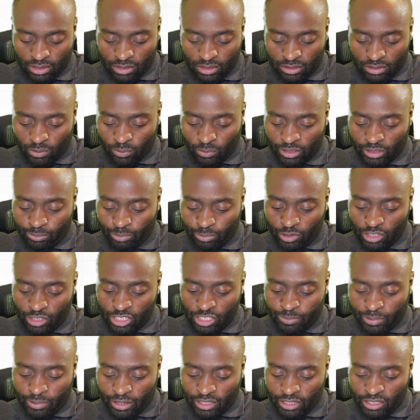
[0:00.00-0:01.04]
So with the
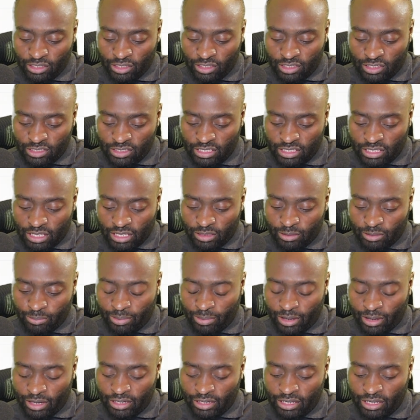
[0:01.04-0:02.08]
bullish body, you can see that the
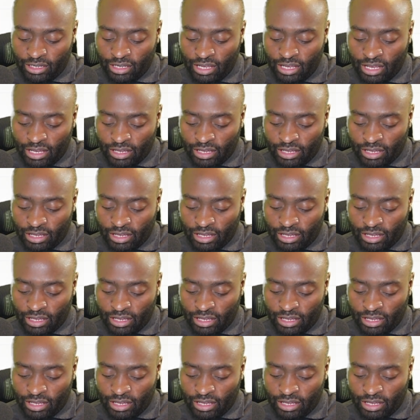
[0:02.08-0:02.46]
body